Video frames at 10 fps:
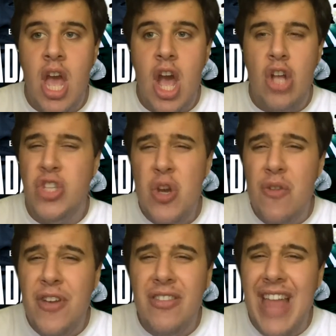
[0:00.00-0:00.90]
do you
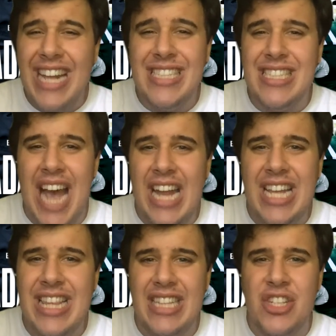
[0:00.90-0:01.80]
feel that excited
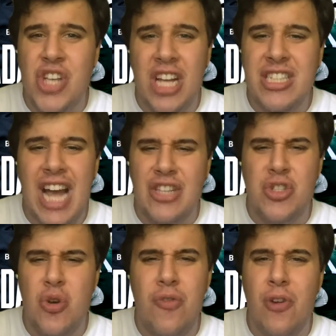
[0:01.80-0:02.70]
that the Jets got
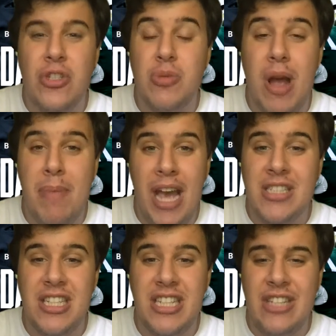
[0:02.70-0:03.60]
2 first-round picks
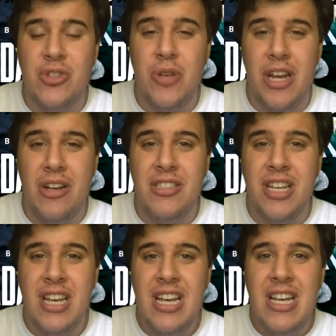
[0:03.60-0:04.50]
in the next 2 years?
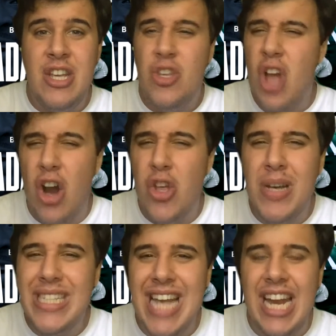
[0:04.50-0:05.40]
Are you
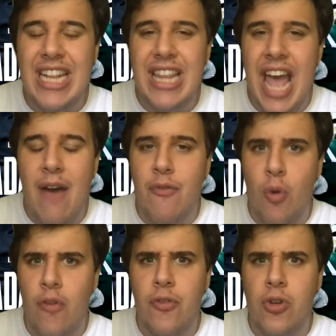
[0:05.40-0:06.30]
excited that they have
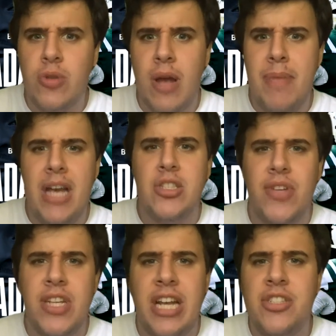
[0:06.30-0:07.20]
4 first-round picks over
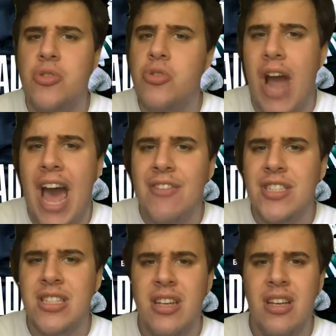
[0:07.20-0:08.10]
the next 2
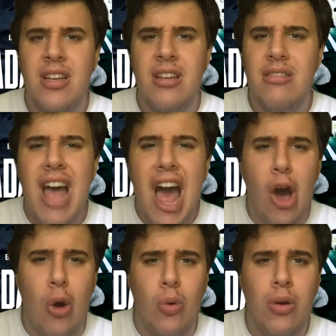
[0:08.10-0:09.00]
drafts?
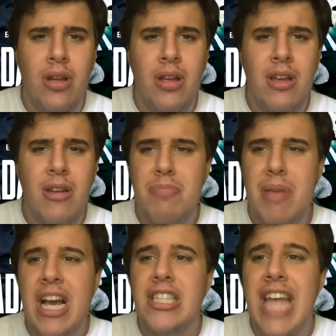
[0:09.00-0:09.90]
No.
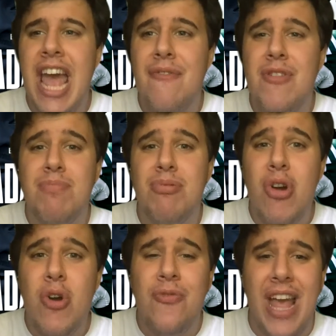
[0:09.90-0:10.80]
because they haven't
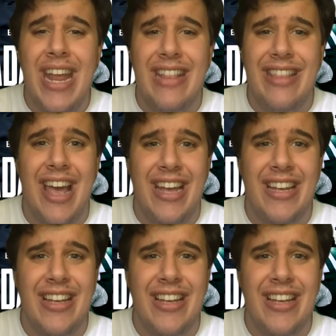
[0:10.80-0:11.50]
proved anything.